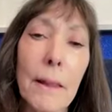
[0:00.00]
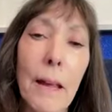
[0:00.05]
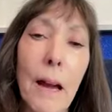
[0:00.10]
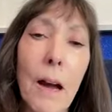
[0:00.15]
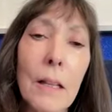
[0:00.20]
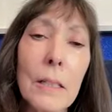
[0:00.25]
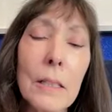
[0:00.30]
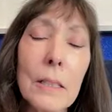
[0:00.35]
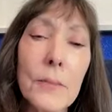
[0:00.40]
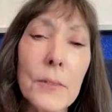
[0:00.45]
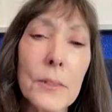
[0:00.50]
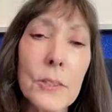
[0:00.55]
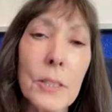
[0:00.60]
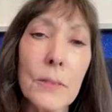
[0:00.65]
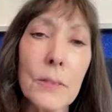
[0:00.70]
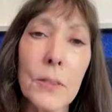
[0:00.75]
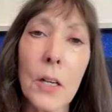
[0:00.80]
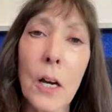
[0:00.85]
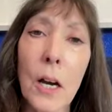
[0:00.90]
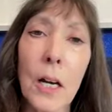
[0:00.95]
all of us
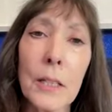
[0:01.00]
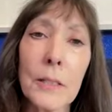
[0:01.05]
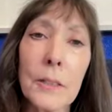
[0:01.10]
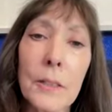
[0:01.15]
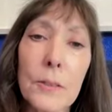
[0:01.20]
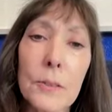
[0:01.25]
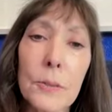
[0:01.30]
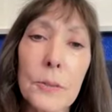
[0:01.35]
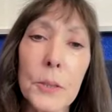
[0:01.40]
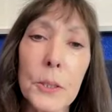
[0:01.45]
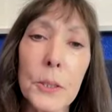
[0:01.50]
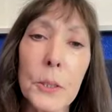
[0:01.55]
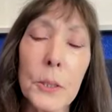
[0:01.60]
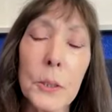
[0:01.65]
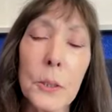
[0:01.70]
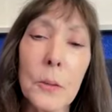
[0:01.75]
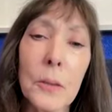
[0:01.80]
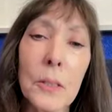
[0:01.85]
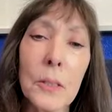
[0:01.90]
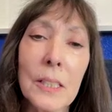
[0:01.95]
have gone
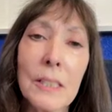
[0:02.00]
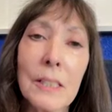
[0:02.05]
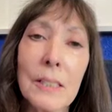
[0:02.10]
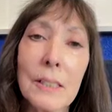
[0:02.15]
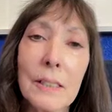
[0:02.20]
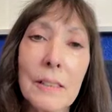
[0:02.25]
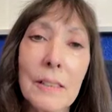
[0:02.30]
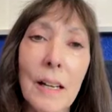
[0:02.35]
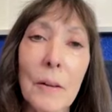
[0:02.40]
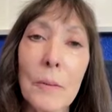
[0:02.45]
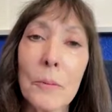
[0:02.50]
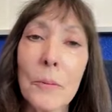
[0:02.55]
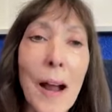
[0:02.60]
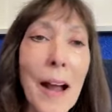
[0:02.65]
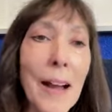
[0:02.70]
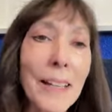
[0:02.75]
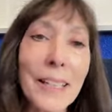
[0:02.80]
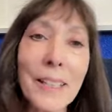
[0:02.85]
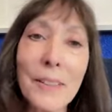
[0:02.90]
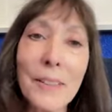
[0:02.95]
through a
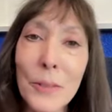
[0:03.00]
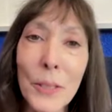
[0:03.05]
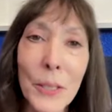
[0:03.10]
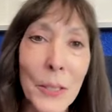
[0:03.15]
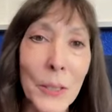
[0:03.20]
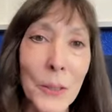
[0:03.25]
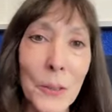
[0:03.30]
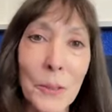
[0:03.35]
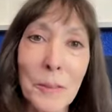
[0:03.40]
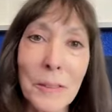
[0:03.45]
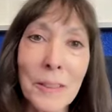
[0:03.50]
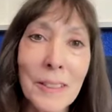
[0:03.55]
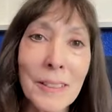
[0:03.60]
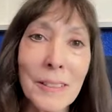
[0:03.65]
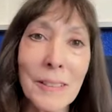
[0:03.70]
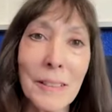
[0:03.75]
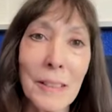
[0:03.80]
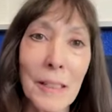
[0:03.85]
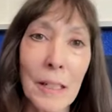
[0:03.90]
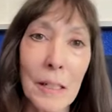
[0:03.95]
rocky road
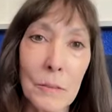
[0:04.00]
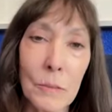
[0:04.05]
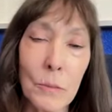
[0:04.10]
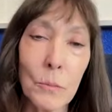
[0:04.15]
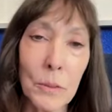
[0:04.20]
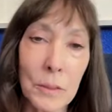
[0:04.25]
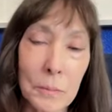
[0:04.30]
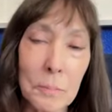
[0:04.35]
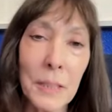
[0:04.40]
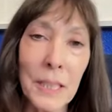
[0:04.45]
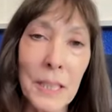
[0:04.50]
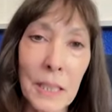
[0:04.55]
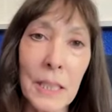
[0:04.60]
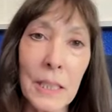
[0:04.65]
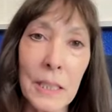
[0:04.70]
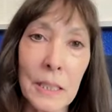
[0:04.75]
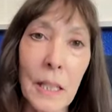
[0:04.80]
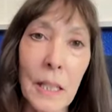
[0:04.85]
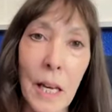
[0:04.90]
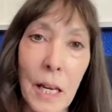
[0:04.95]
of being
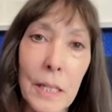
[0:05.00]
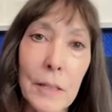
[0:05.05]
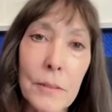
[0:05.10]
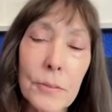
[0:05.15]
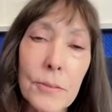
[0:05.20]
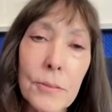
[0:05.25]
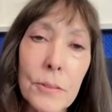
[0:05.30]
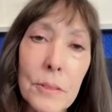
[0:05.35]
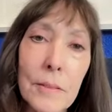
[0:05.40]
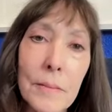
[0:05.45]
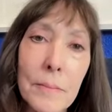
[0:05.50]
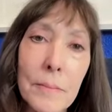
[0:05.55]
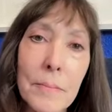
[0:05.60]
in life,